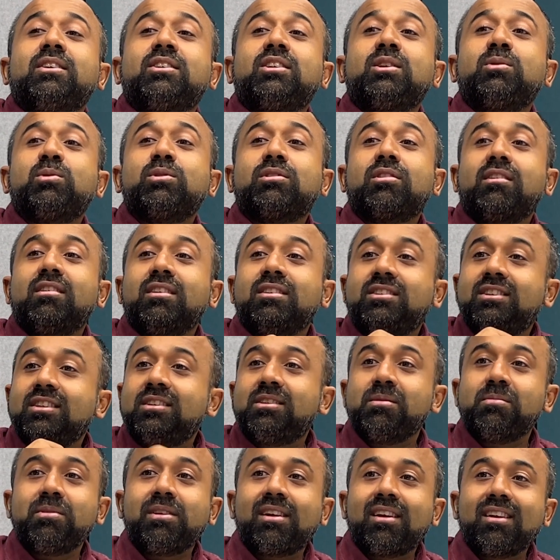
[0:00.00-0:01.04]
she was
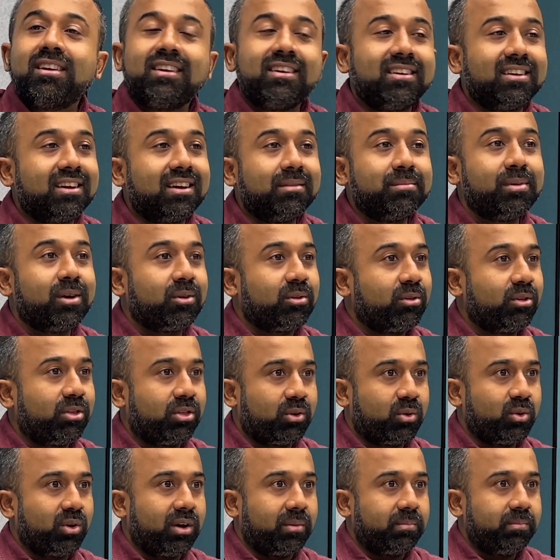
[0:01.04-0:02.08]
legitimately about to
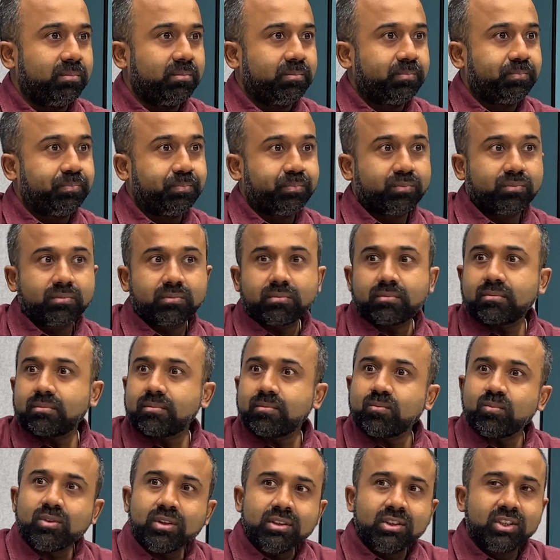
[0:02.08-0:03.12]
throw up.
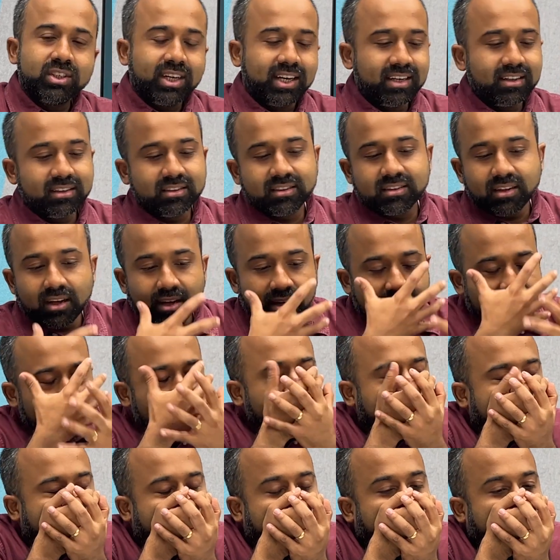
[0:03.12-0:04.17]
She had her
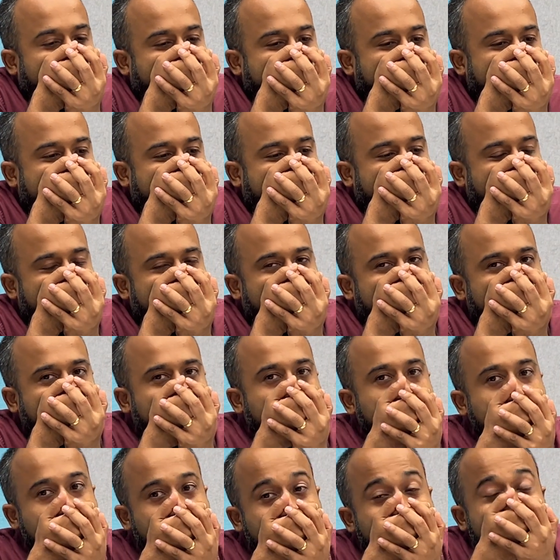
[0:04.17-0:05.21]
sari covering her
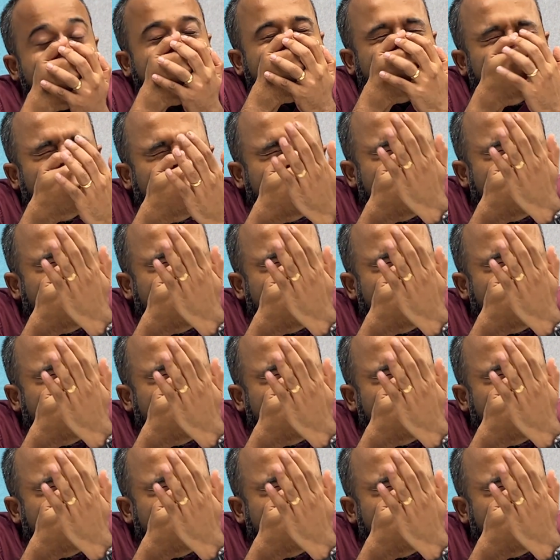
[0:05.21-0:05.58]
face and she's like,